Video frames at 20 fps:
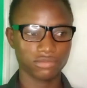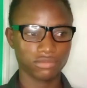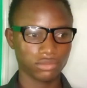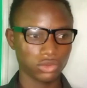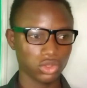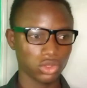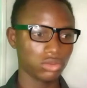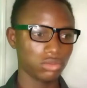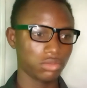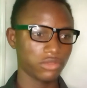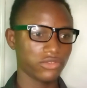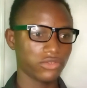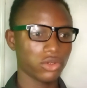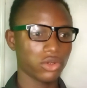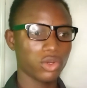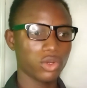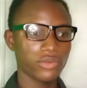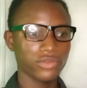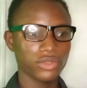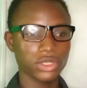done
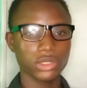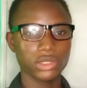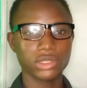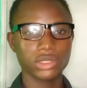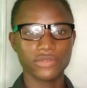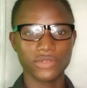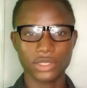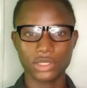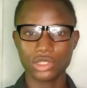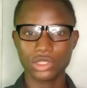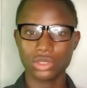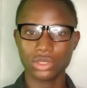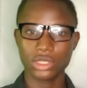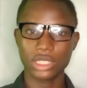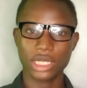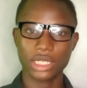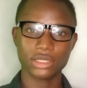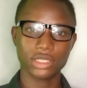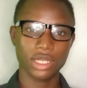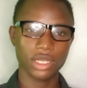before, every differentiation
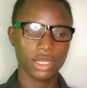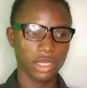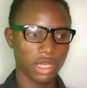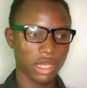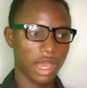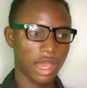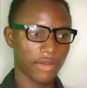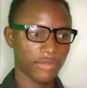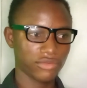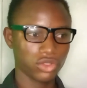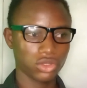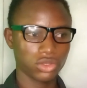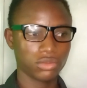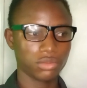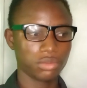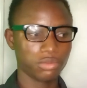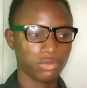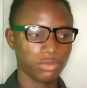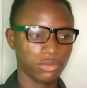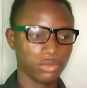that I've done
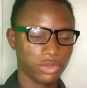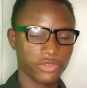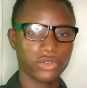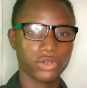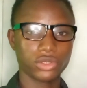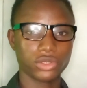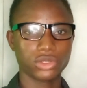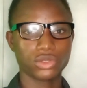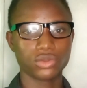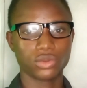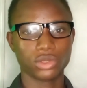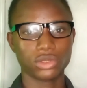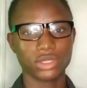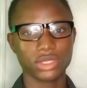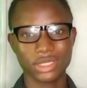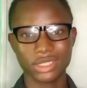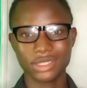before this one